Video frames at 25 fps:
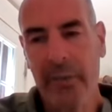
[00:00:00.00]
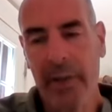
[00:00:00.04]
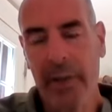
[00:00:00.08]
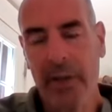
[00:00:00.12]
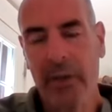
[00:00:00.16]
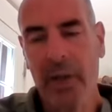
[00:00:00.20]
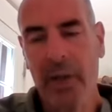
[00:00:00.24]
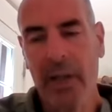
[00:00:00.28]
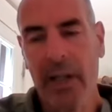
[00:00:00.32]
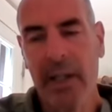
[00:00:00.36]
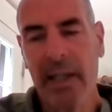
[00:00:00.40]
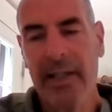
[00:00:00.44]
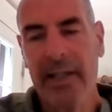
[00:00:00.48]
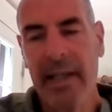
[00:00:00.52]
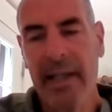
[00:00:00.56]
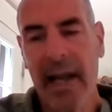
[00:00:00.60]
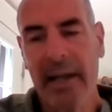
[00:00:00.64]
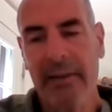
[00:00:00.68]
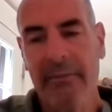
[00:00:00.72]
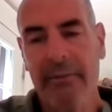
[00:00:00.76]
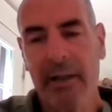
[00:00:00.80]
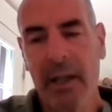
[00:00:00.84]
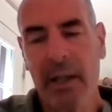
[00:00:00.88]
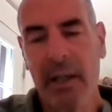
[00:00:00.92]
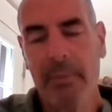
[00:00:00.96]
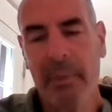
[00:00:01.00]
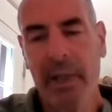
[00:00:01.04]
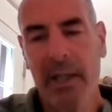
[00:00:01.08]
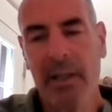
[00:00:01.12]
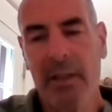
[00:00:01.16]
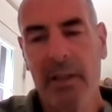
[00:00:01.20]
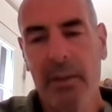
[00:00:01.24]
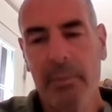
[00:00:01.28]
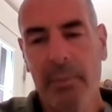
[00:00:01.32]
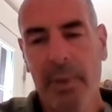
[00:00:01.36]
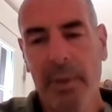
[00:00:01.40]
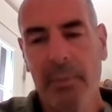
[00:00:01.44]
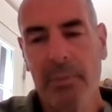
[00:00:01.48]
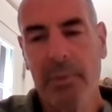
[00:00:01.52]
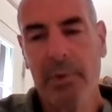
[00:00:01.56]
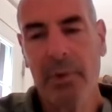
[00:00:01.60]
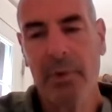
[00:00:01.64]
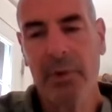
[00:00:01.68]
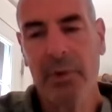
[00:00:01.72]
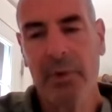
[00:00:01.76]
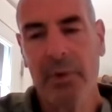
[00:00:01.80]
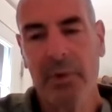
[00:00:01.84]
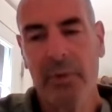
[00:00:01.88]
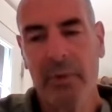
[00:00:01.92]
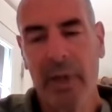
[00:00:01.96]
very Chinese. I recommend to people
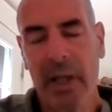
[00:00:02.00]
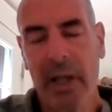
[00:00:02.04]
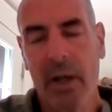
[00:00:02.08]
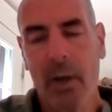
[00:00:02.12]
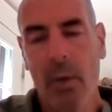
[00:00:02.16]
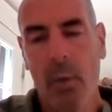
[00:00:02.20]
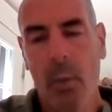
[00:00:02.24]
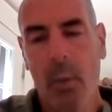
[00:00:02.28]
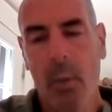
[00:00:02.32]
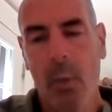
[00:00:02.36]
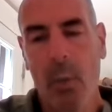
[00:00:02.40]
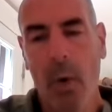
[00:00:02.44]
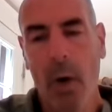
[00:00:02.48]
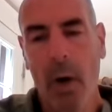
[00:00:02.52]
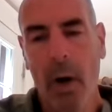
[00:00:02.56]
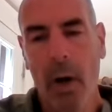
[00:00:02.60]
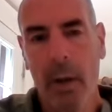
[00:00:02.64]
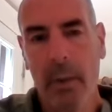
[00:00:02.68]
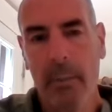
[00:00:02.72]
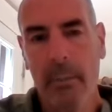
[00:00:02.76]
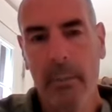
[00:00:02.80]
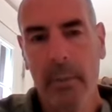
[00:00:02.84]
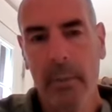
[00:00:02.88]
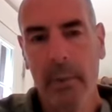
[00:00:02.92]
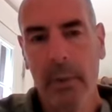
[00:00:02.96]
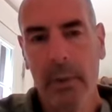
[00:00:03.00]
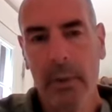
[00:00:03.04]
to drink warm,